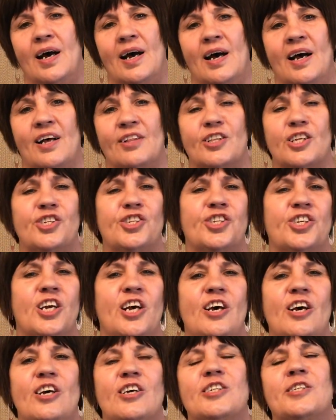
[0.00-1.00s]
the
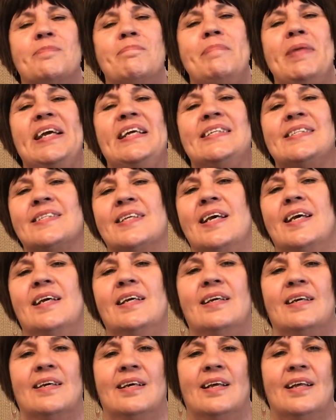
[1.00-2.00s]
church
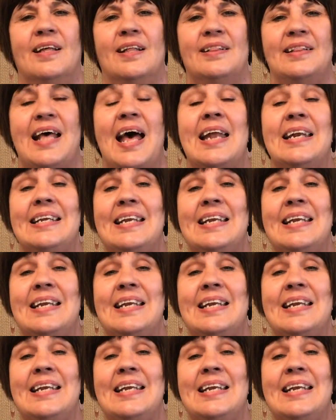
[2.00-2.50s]
meeting their